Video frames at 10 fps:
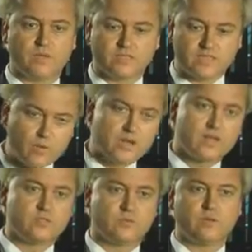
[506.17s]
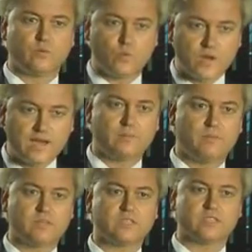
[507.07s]
it's our country, we are the
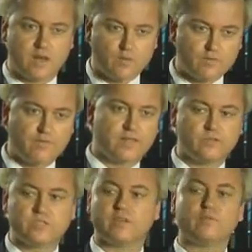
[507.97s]
boss, it's our values.